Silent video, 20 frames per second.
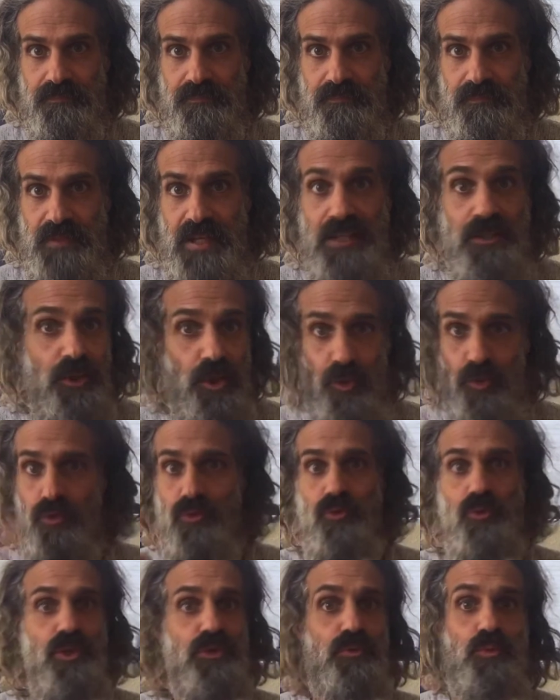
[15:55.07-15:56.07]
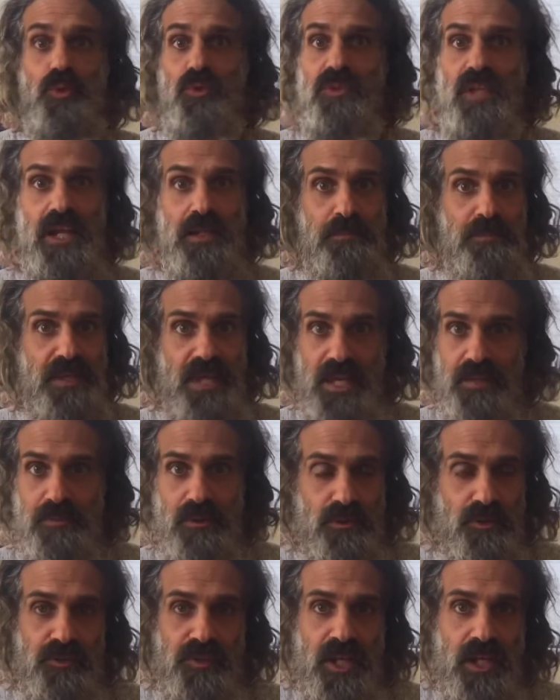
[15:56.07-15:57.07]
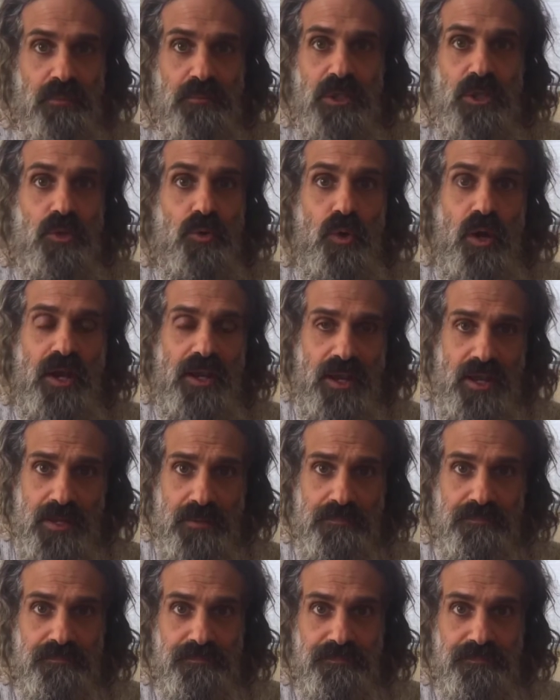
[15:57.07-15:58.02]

And those trees would not be able to tell me who I am.